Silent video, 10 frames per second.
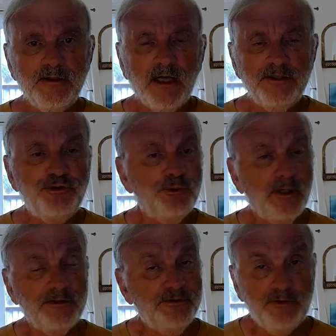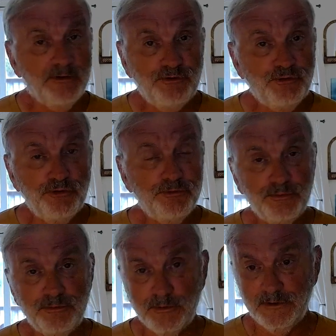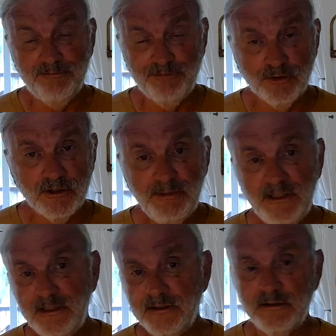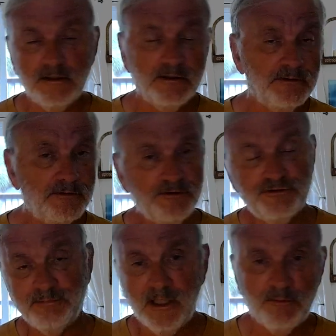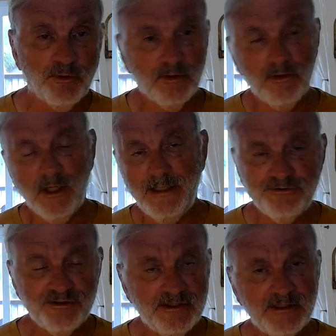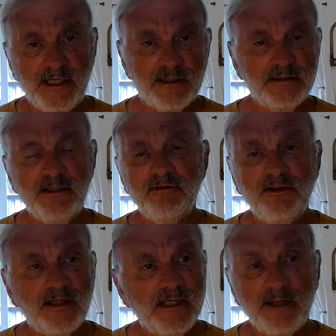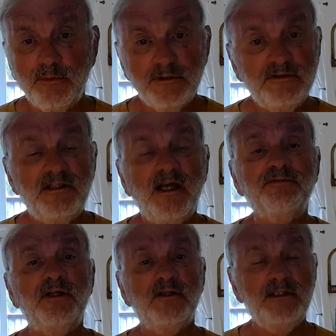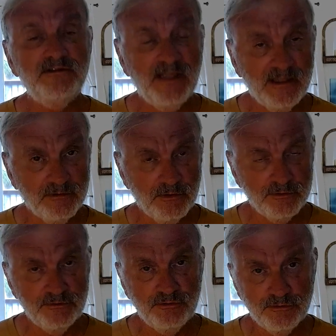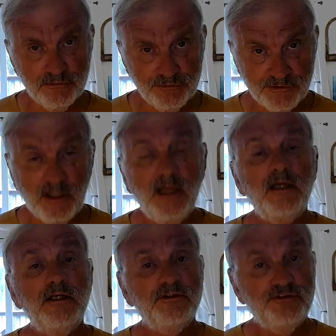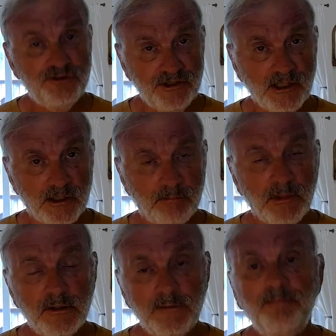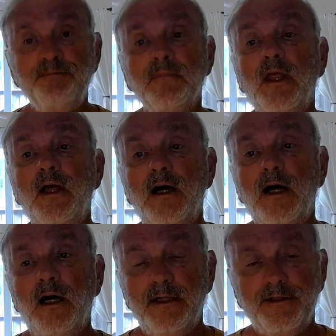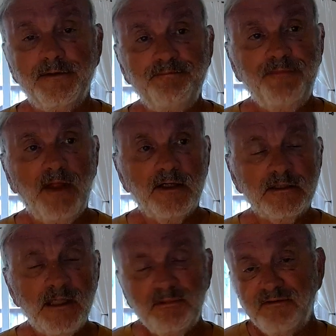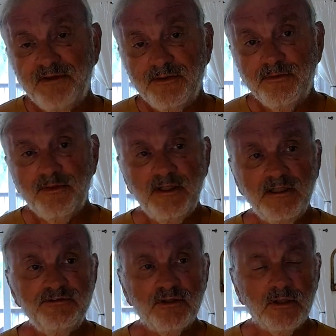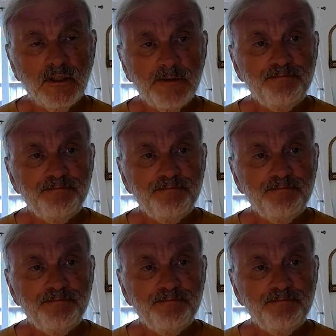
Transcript: if you're going to be in a spot where the light is in and out and everything, I would definitely download and use G Hub. A couple of other things are,